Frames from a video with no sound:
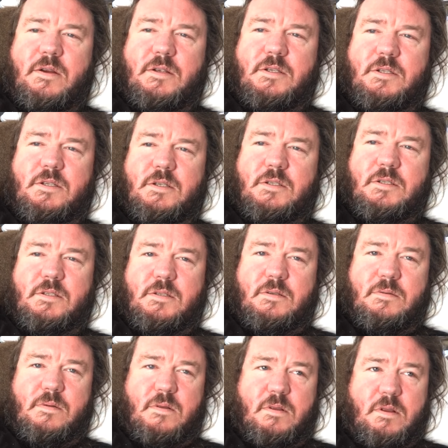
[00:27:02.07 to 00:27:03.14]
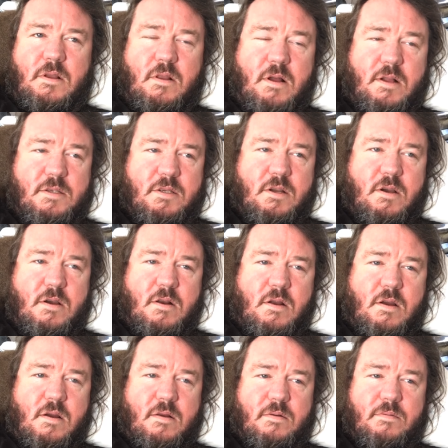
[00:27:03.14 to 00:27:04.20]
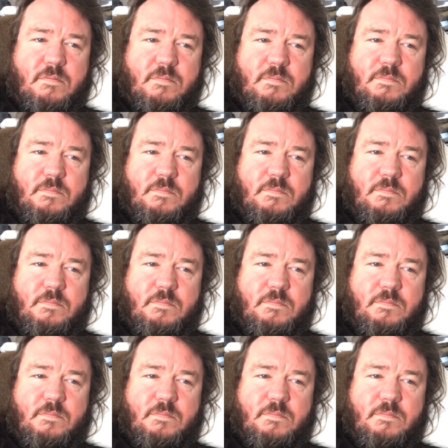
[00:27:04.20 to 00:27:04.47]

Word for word: It's just a lot's gone on.